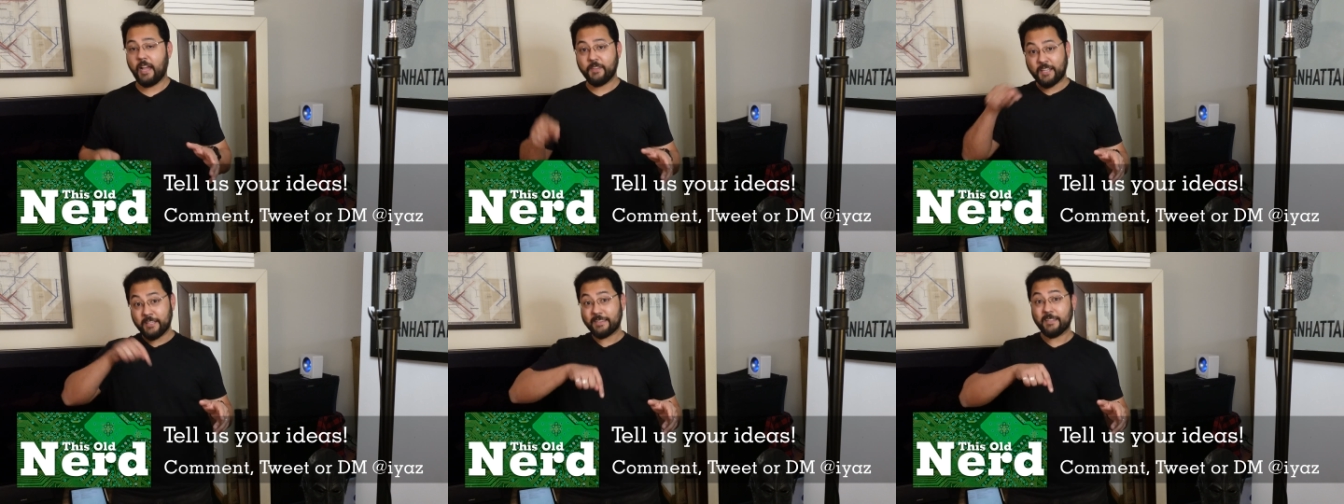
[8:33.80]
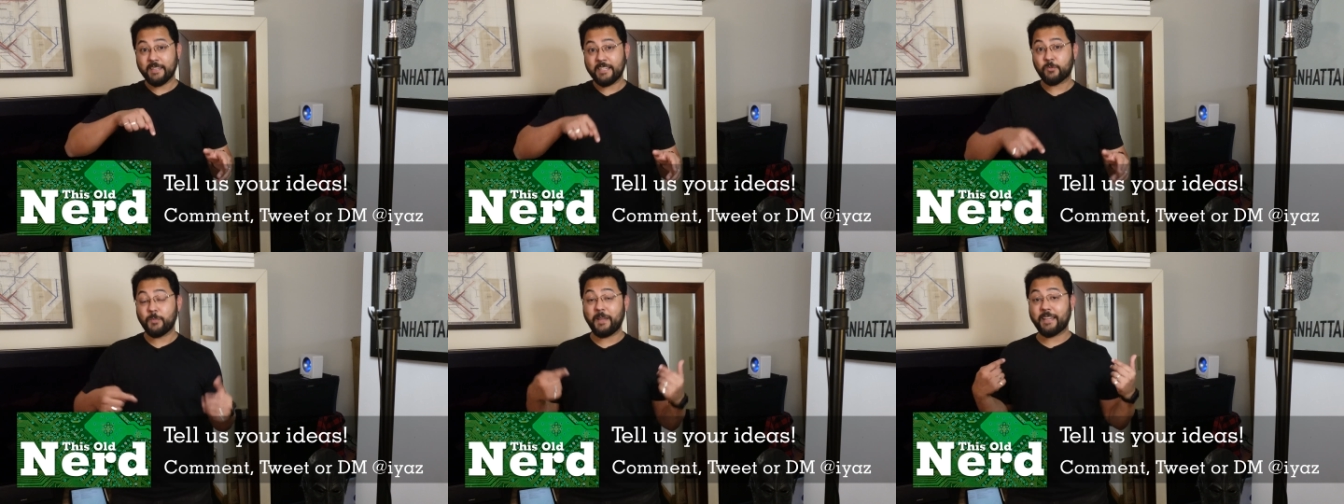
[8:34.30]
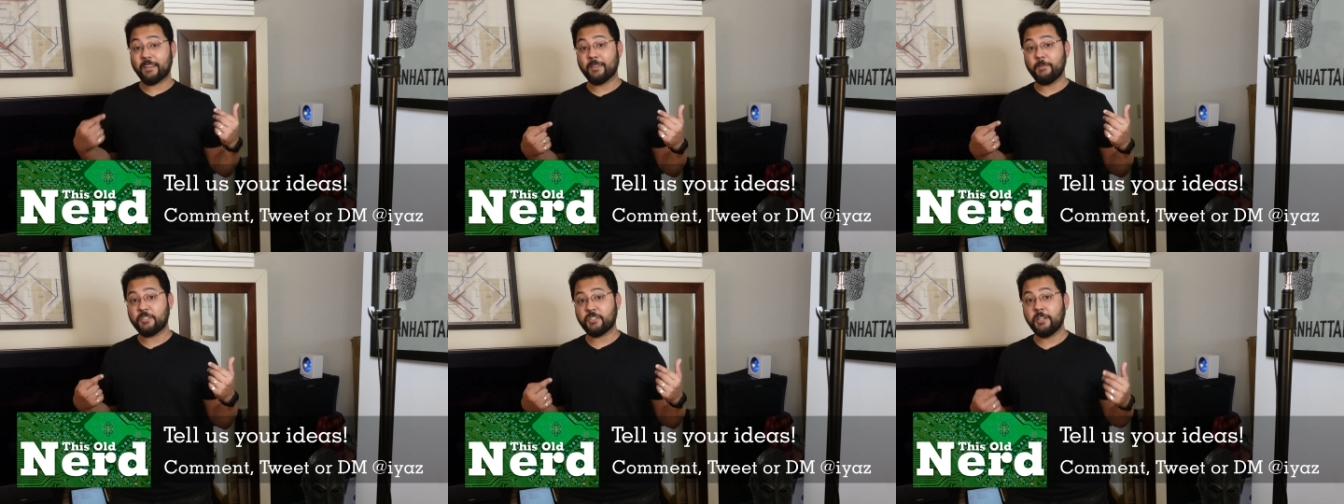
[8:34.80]
You click the links, we might get a
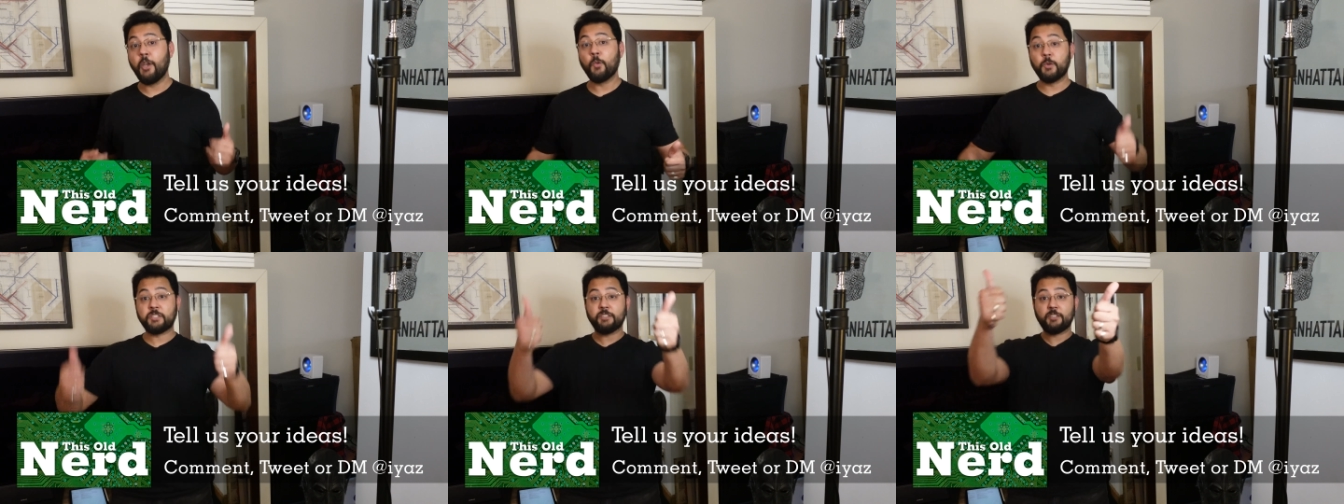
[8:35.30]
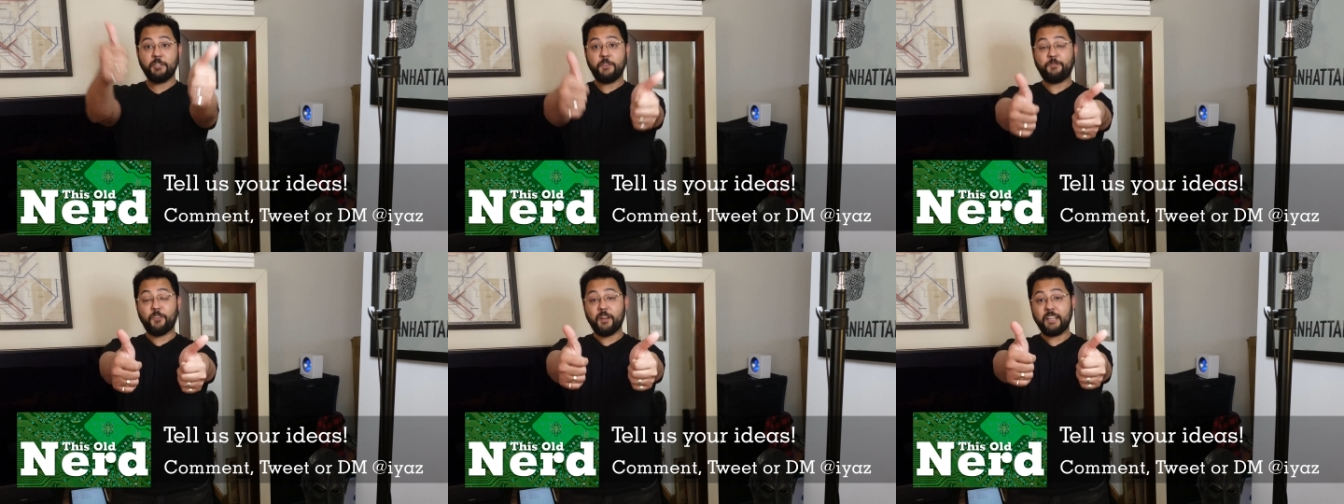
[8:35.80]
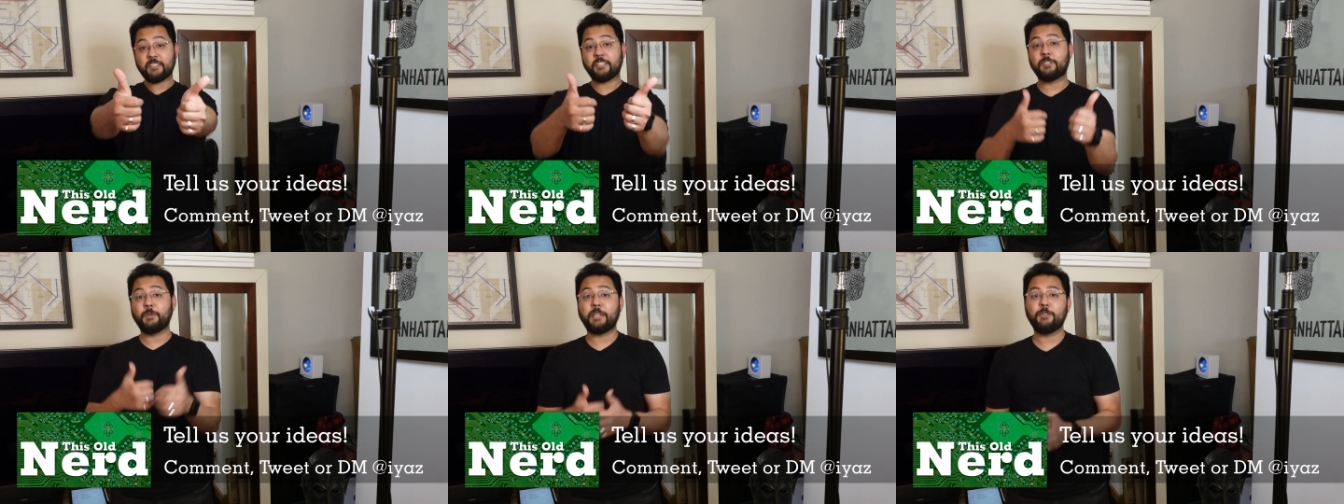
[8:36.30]
commission, which is good for us
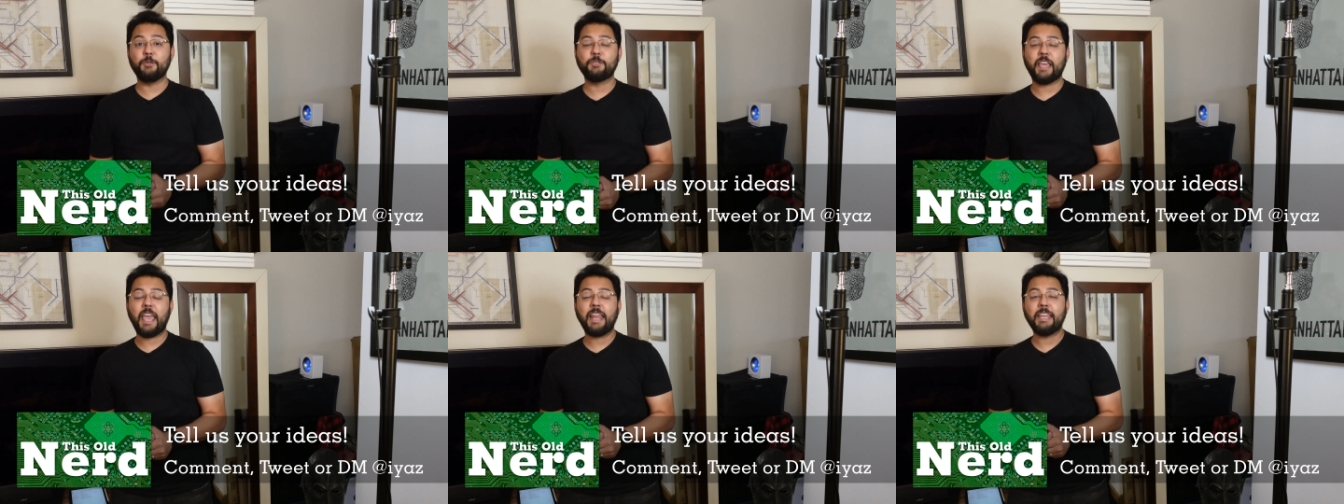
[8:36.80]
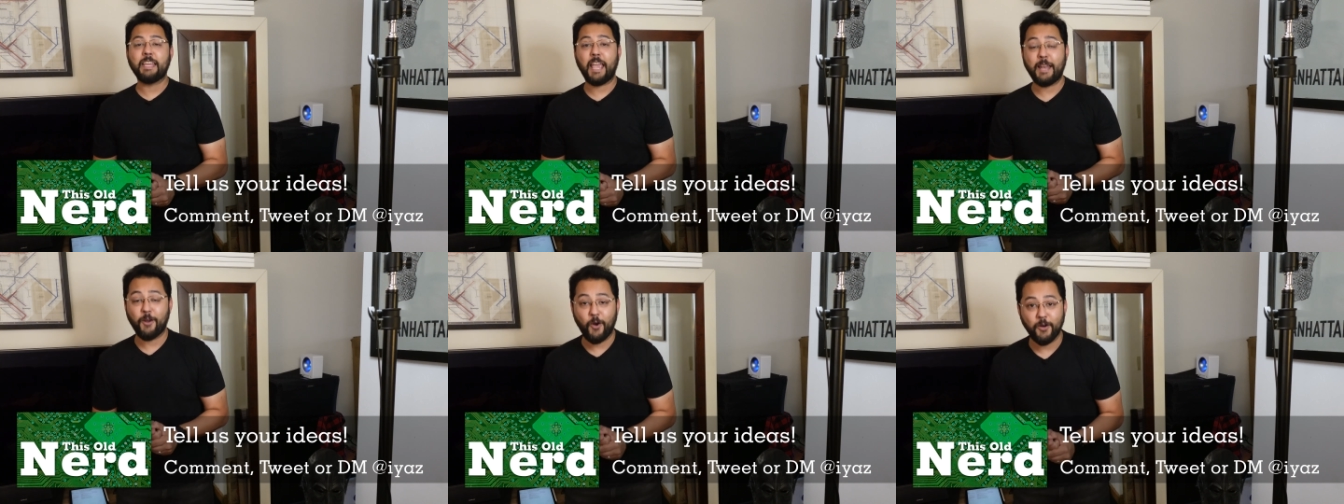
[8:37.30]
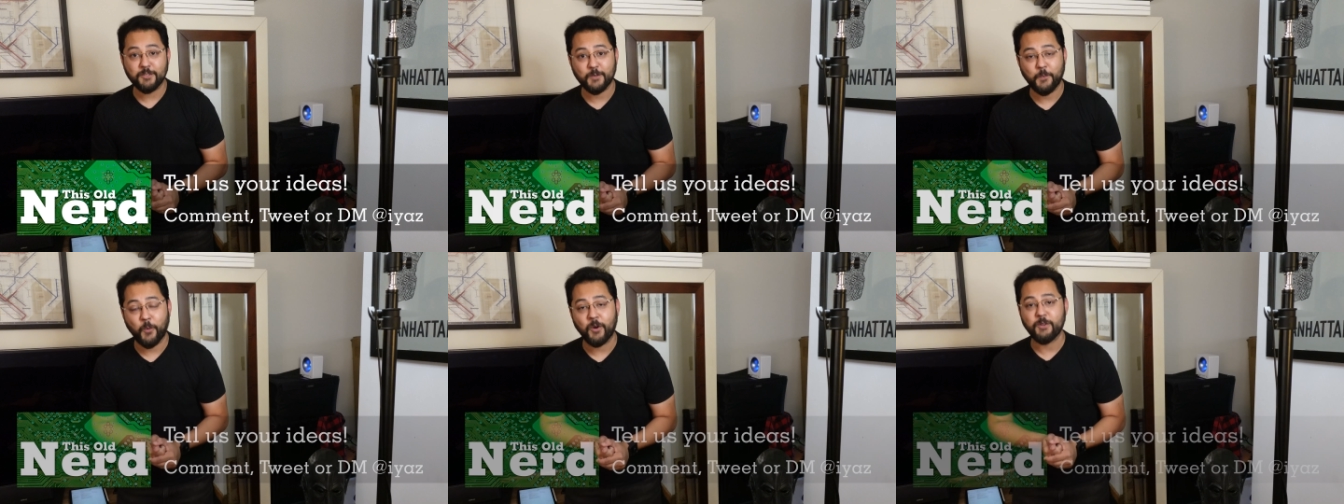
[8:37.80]
because we could use any and all
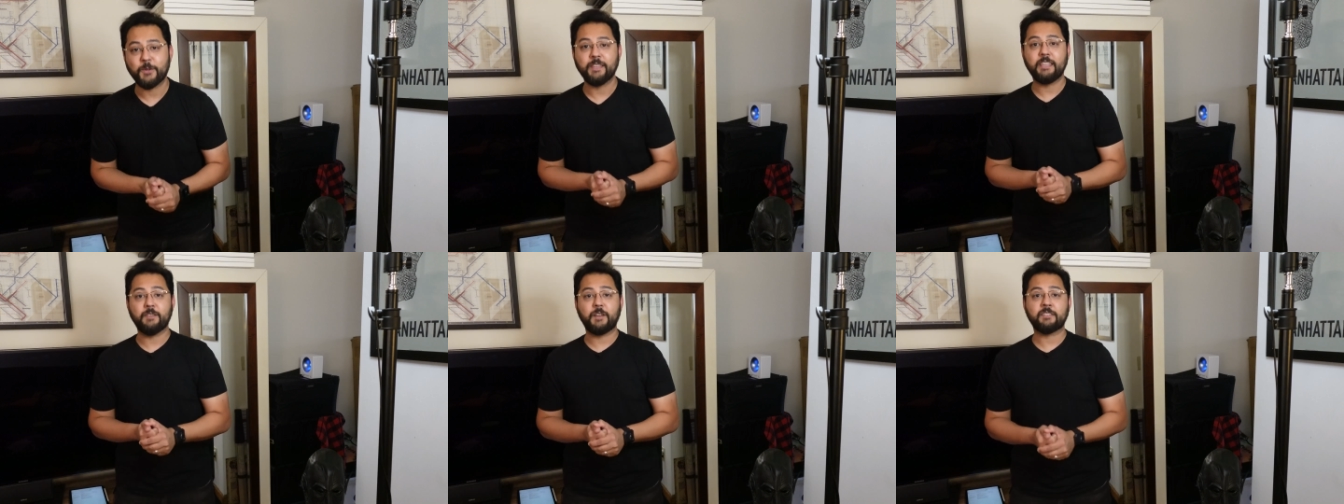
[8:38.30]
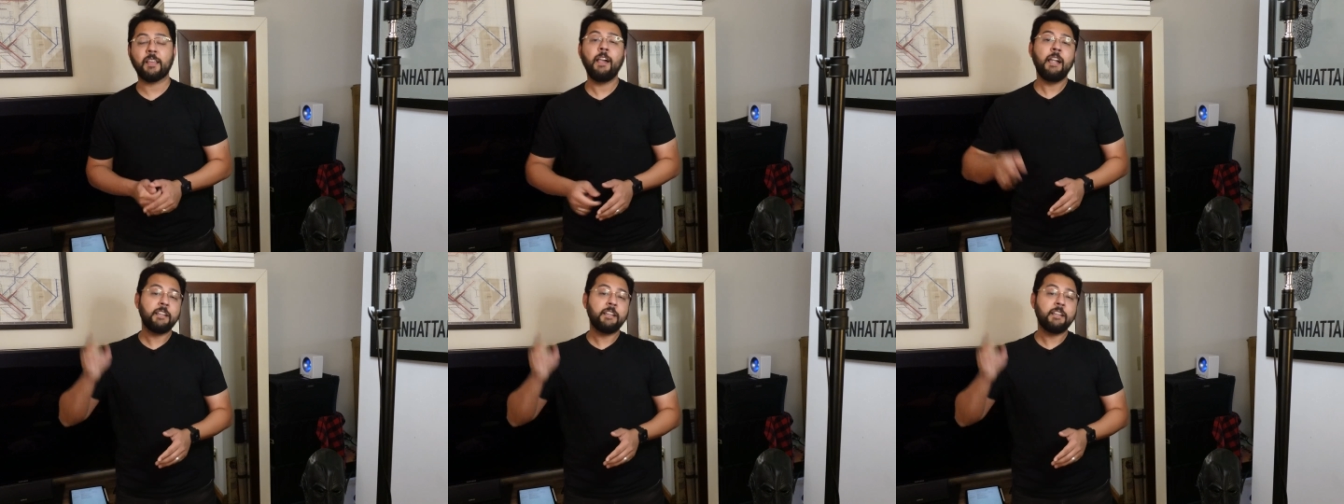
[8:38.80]
support you can give us.